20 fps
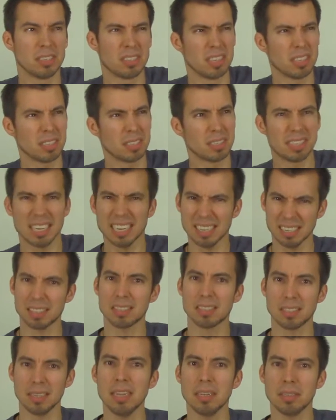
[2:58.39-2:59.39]

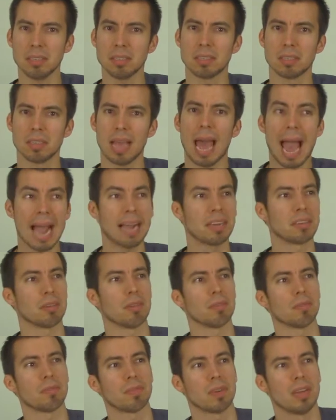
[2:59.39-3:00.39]
sixth sense
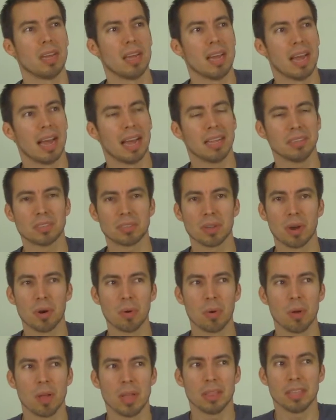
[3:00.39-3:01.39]
active. And
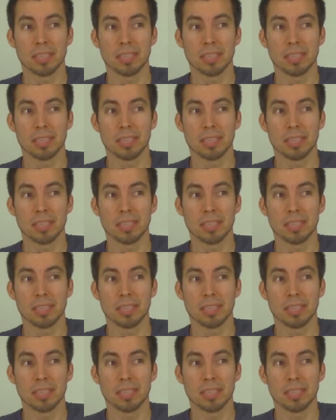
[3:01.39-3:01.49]
so the